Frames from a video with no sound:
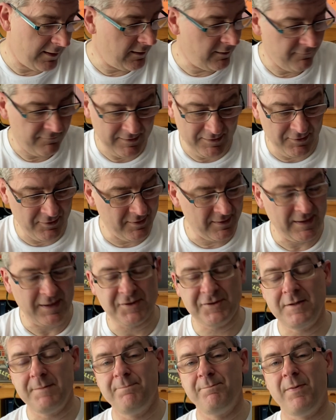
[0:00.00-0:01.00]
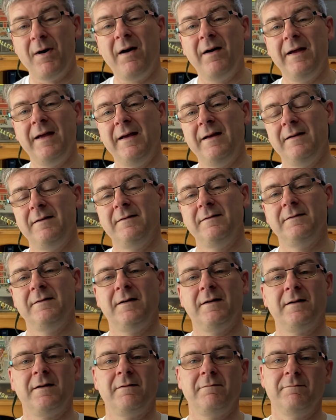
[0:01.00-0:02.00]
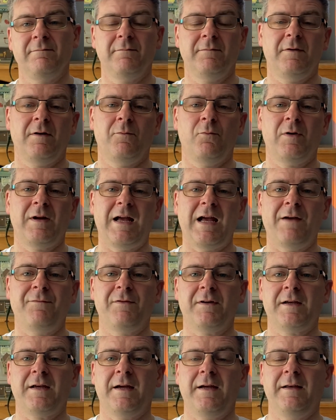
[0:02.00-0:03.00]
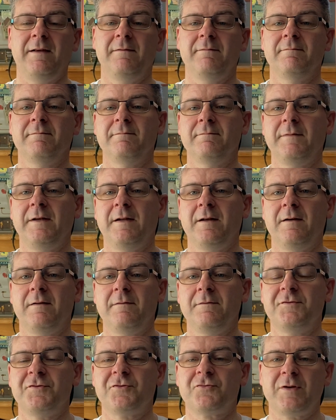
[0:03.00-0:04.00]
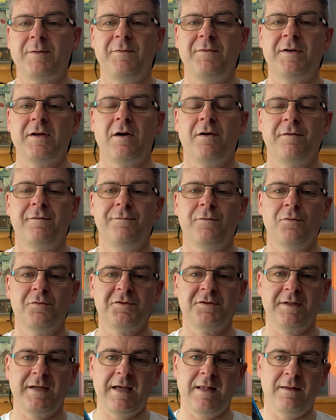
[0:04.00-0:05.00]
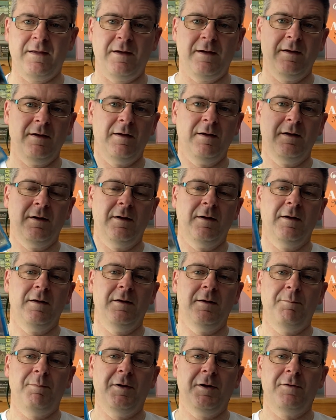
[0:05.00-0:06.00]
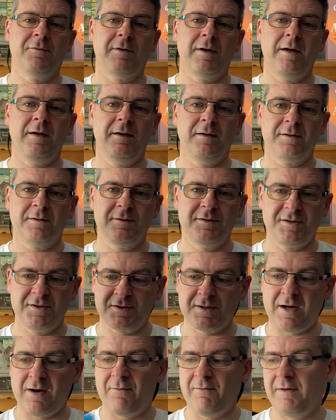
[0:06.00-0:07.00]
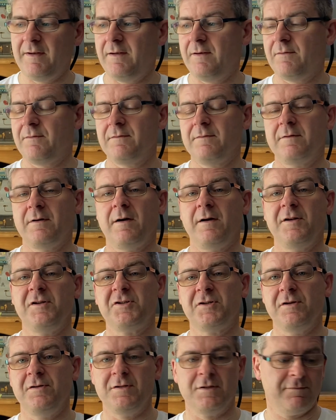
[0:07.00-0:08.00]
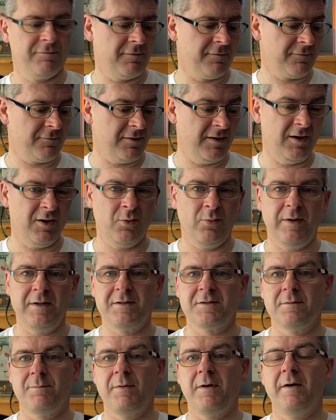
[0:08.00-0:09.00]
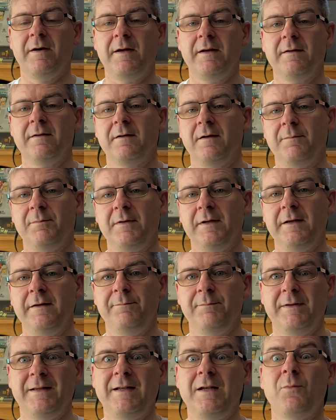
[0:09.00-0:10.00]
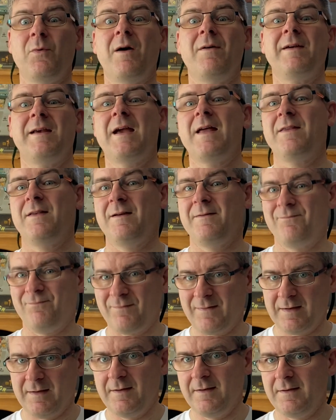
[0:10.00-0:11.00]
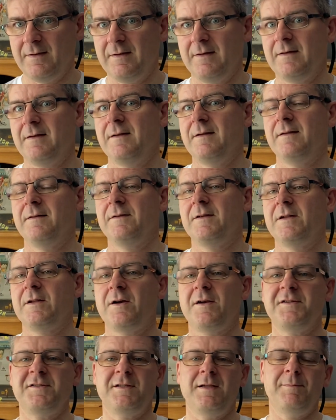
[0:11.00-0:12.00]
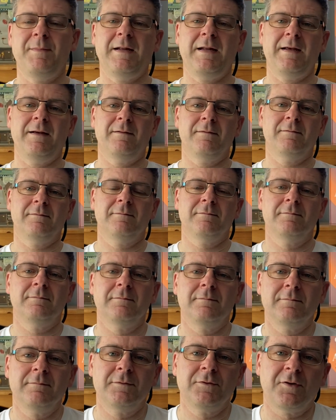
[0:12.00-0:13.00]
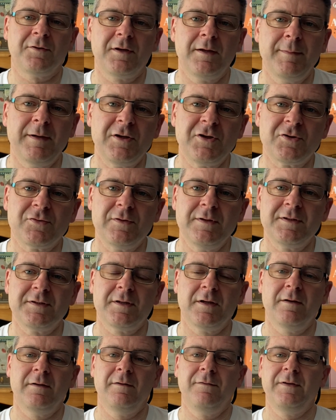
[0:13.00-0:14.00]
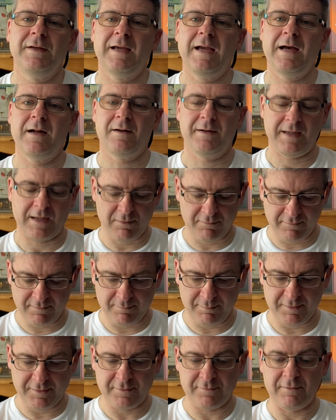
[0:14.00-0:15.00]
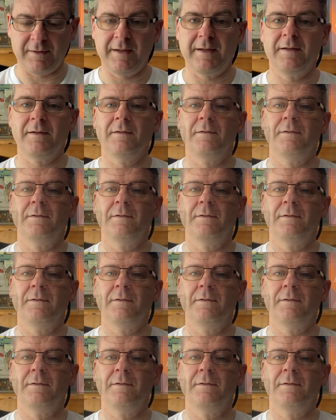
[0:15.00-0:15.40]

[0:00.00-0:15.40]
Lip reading: you can actually buy it. I don't want to advocate, strictly if you can't afford to get the Blu-ray. This is currently on iTunes for £3 to buy, I believe, but then you won't get the 90-minute documentary. So if you can, I get all of the Blu-ray.